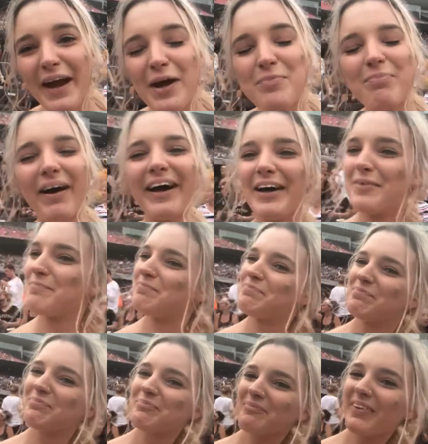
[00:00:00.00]
there, but
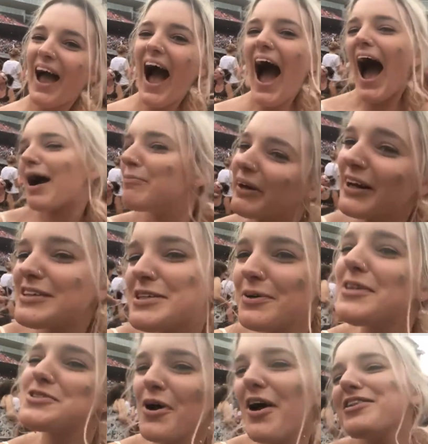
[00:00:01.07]
I'm here
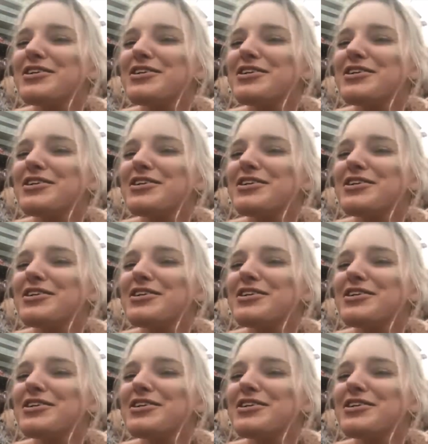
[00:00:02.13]
to enjoy